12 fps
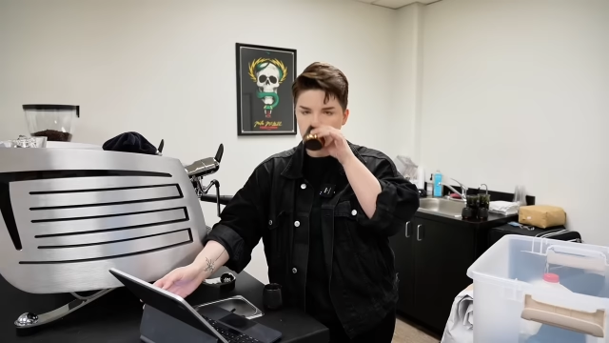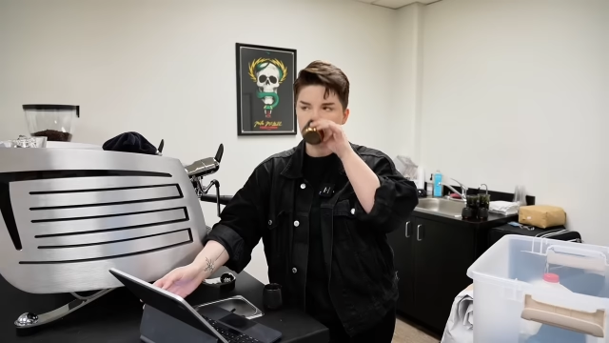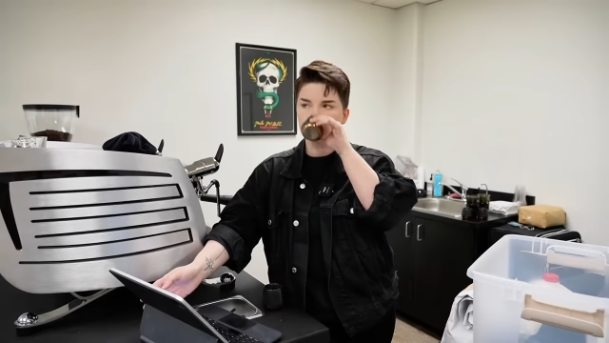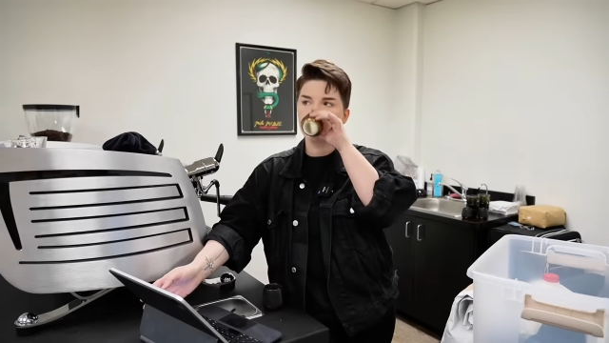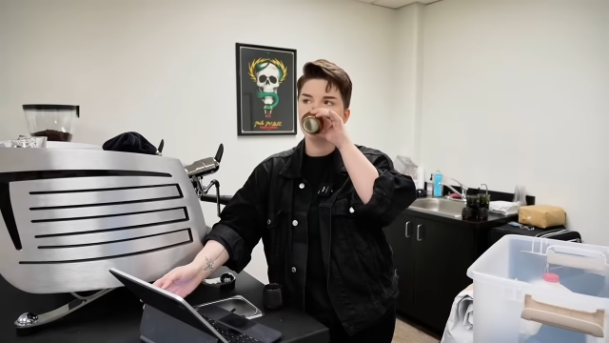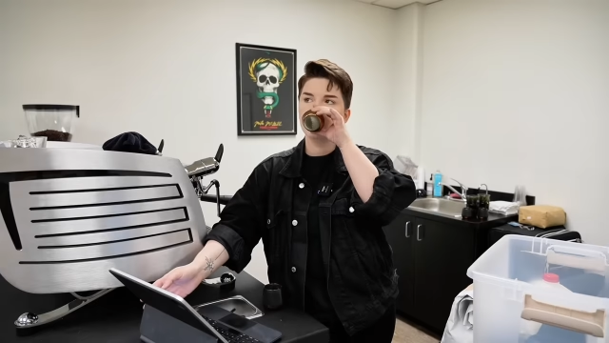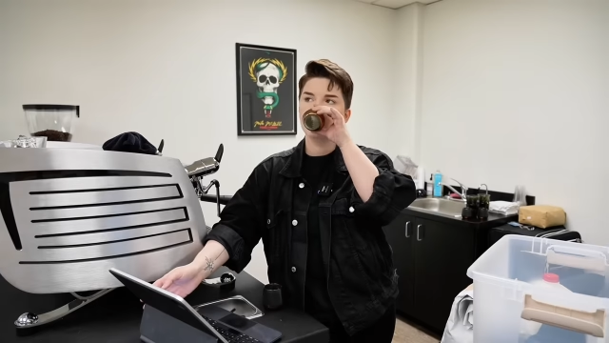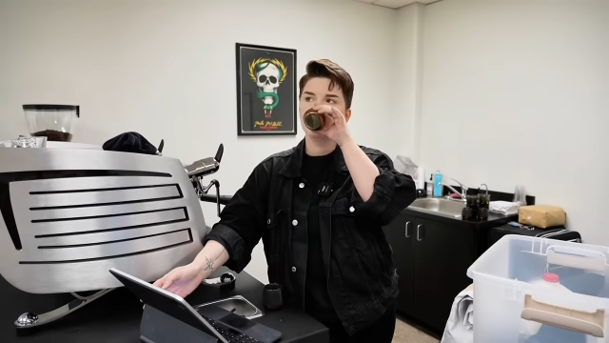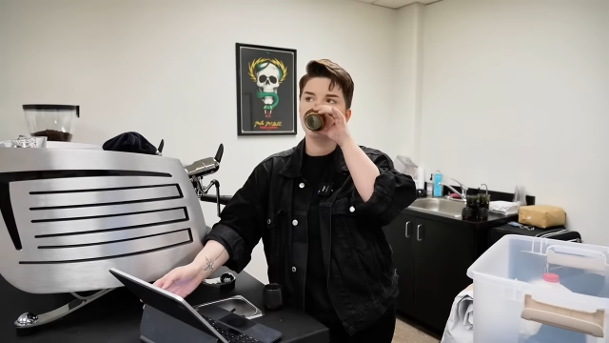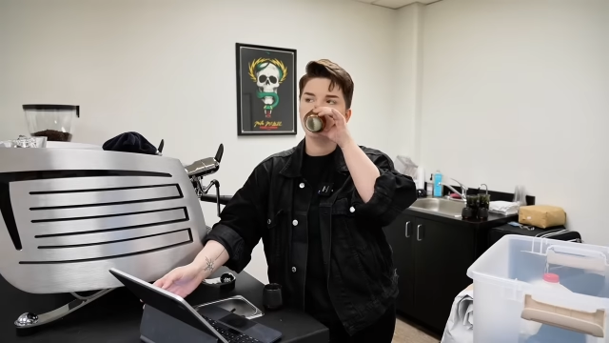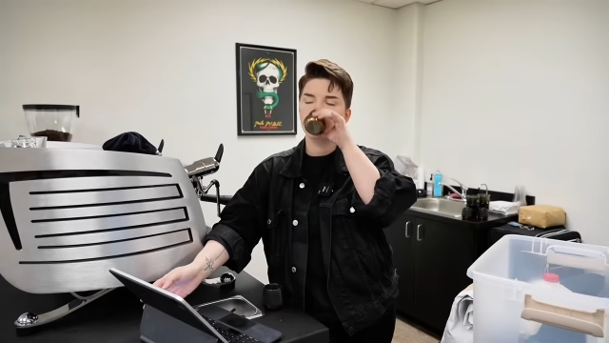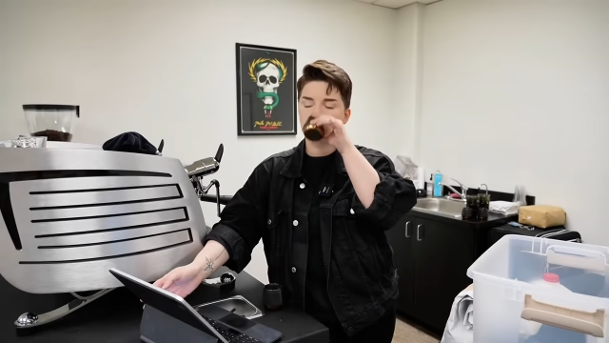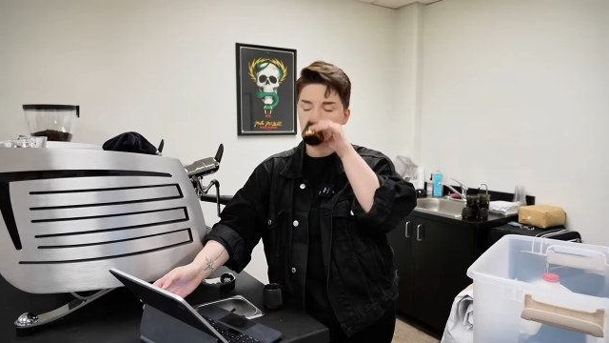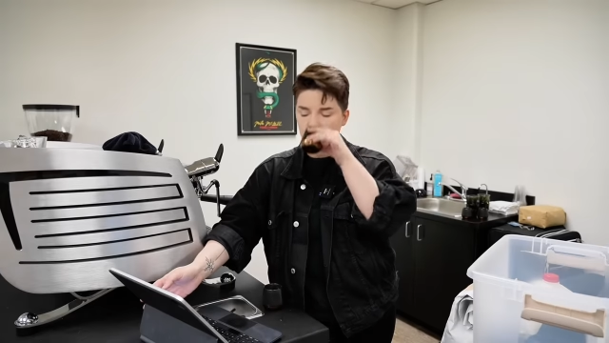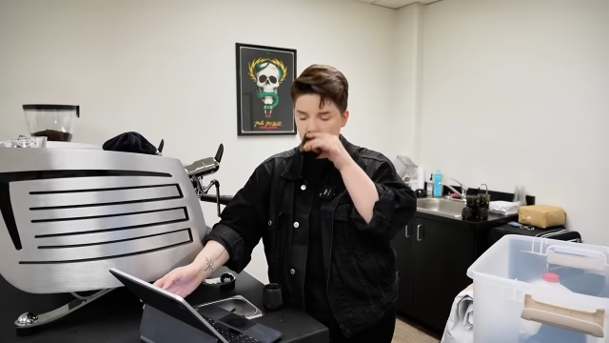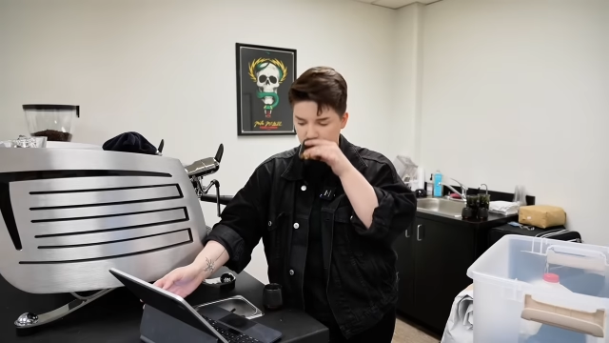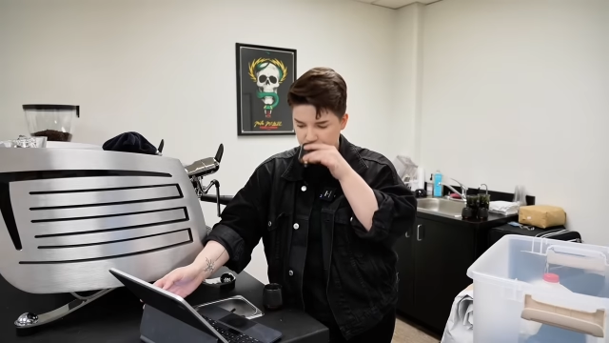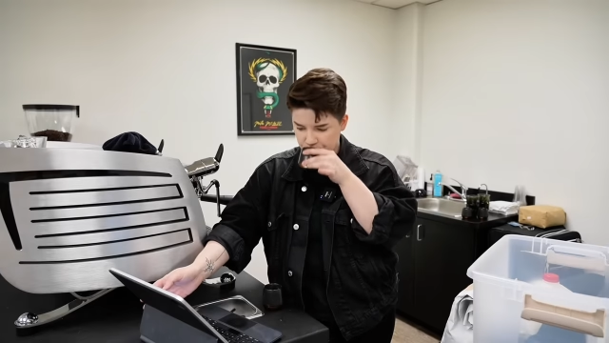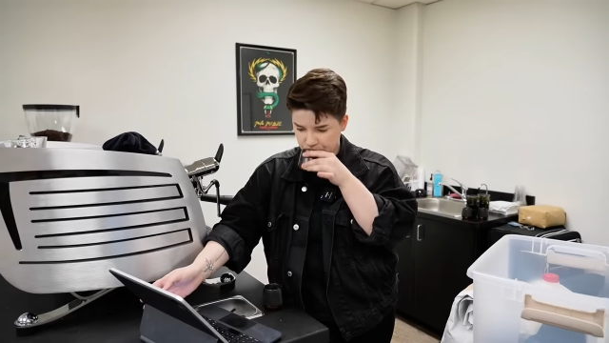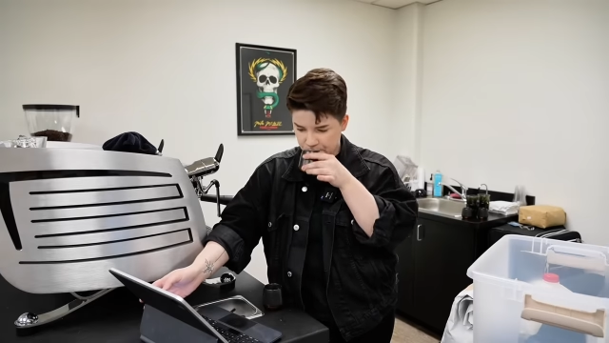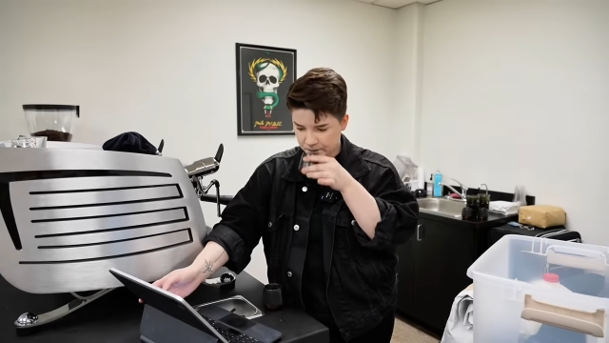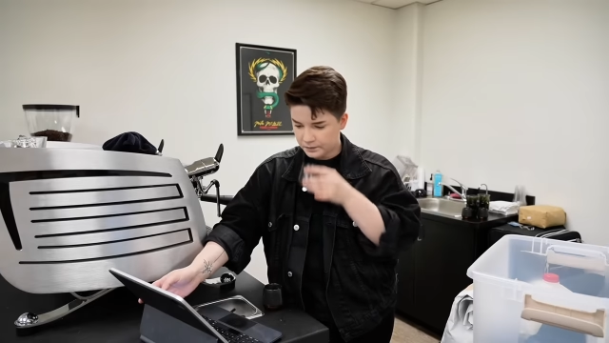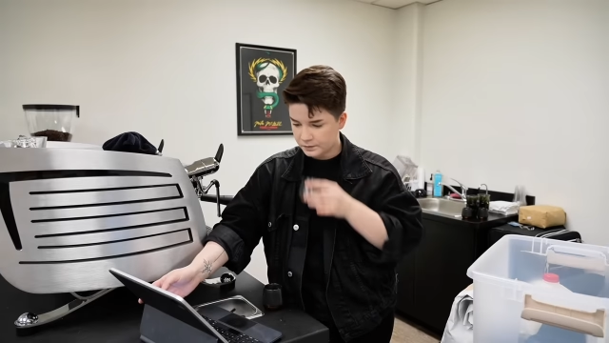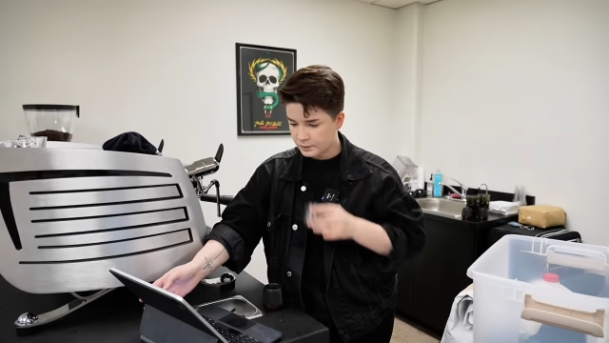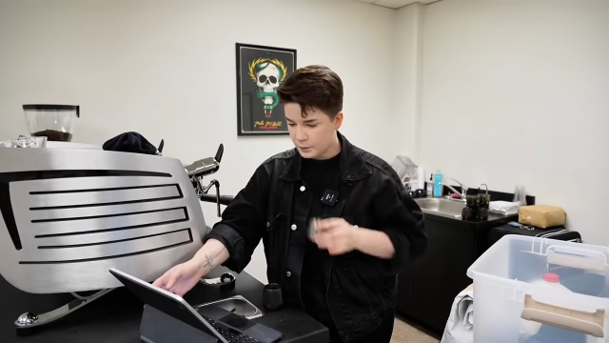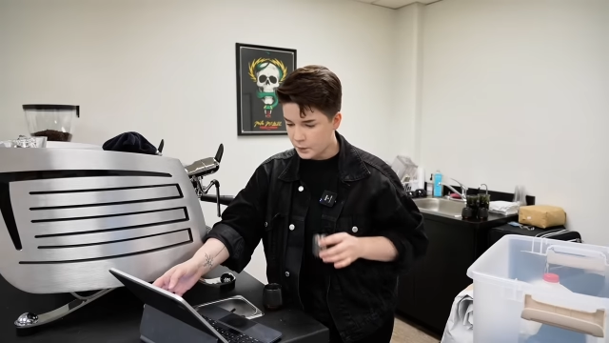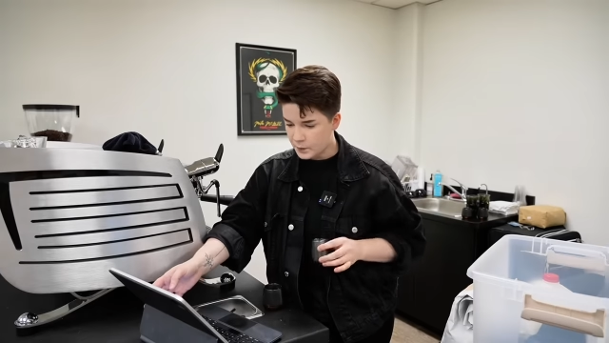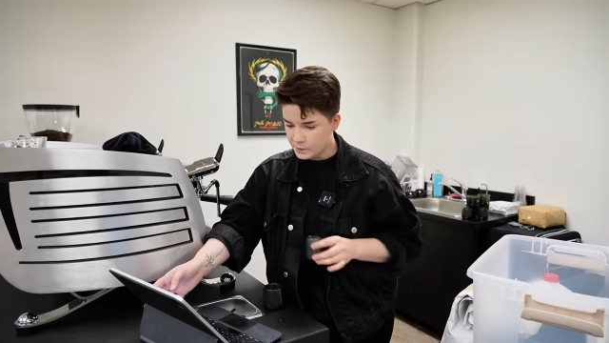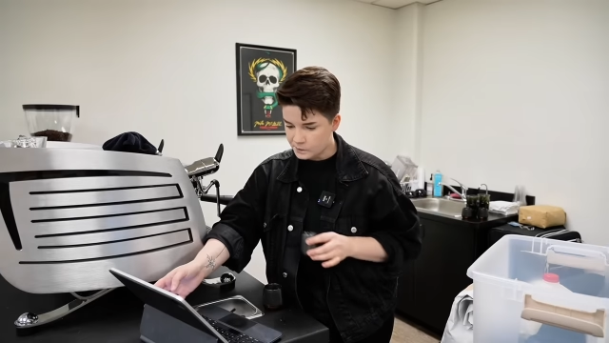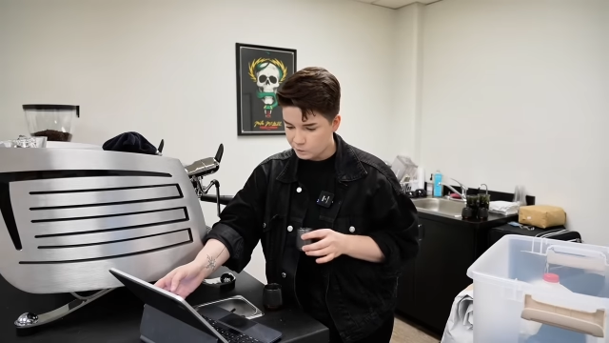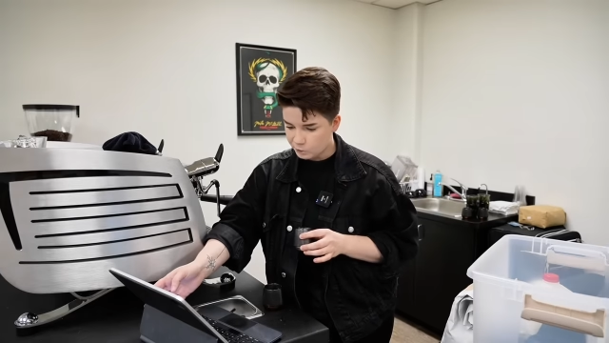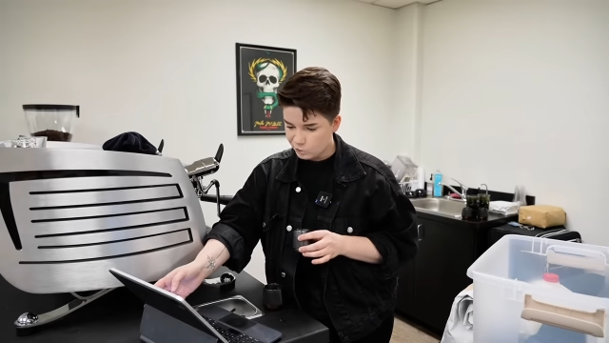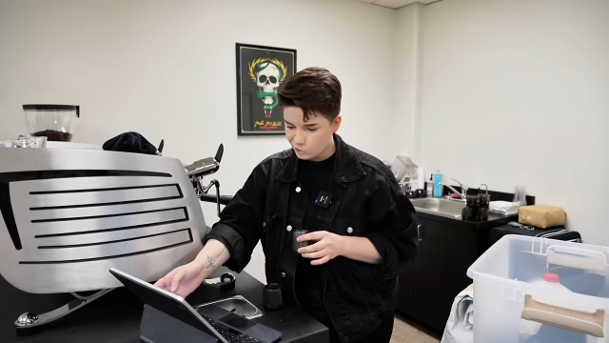(no one is talking)